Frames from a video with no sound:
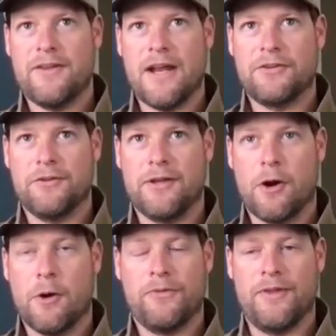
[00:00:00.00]
is actually
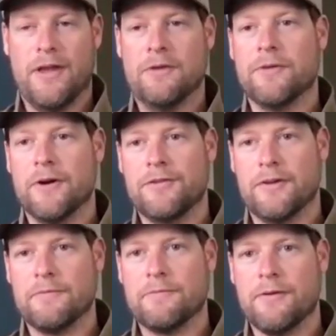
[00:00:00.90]
almost the inverse
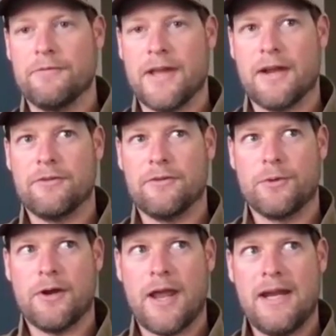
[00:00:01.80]
of Texas.
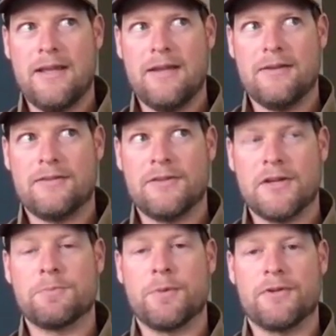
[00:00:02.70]
We're
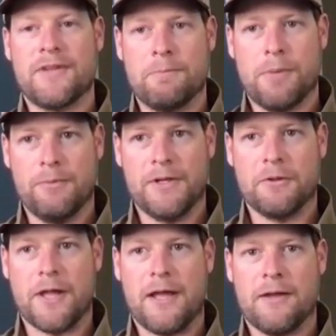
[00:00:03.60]
86%
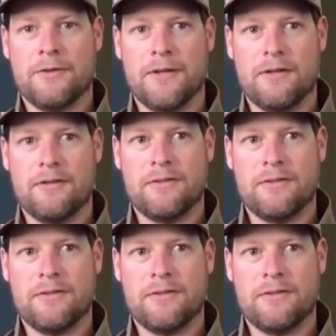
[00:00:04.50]
public land, and